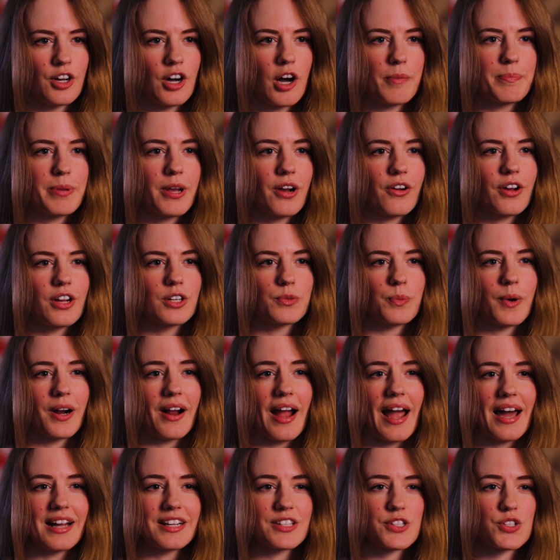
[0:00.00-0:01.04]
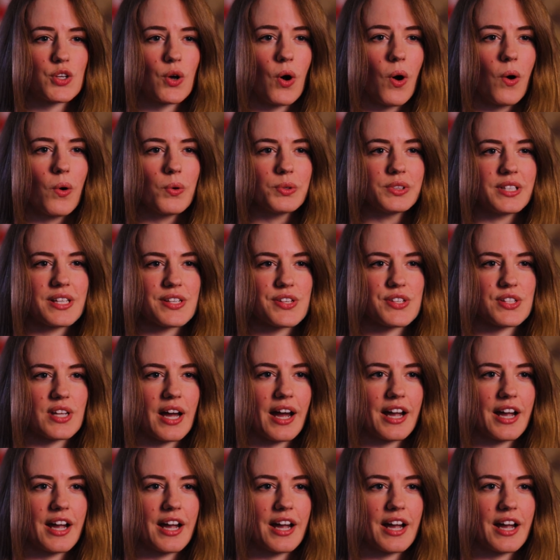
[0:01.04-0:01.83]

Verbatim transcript: a period where at its coldest,